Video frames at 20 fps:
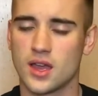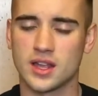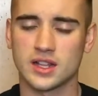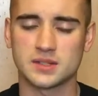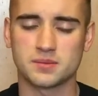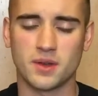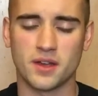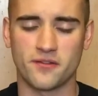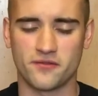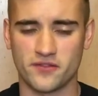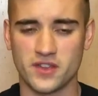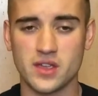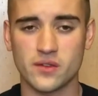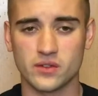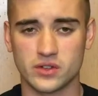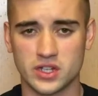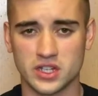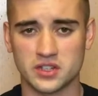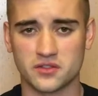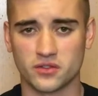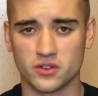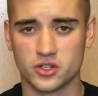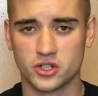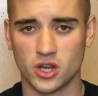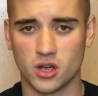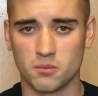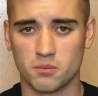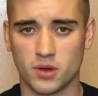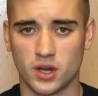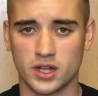It's my favorite disc for
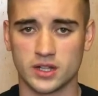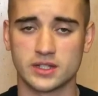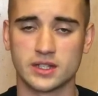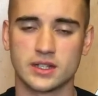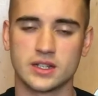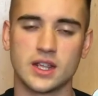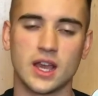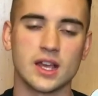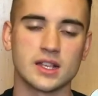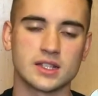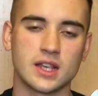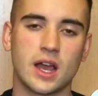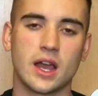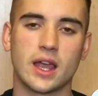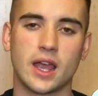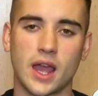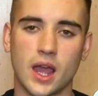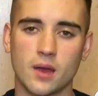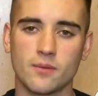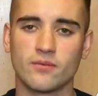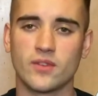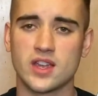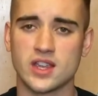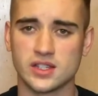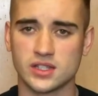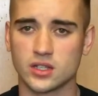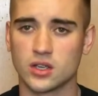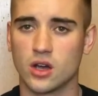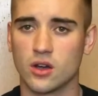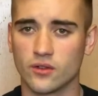jump putts. Yes, I am
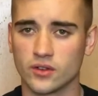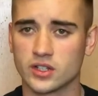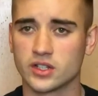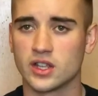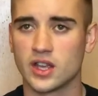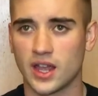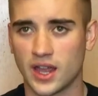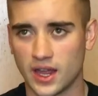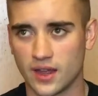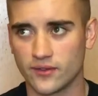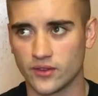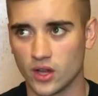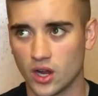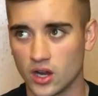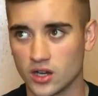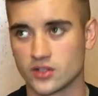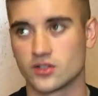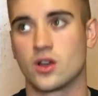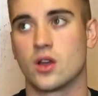phasing over to the AVR,